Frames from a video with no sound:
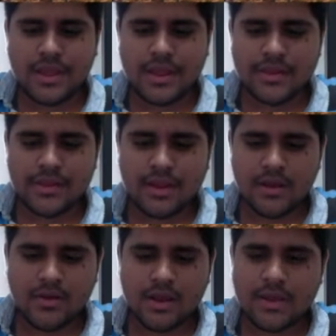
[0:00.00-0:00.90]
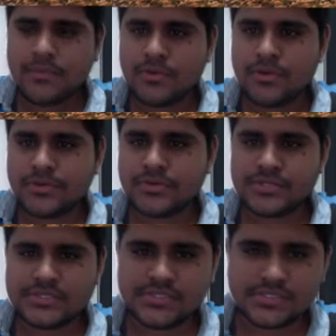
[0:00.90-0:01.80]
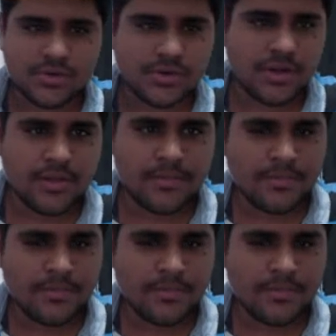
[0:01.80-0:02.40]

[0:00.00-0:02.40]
And now I'm going to test this code.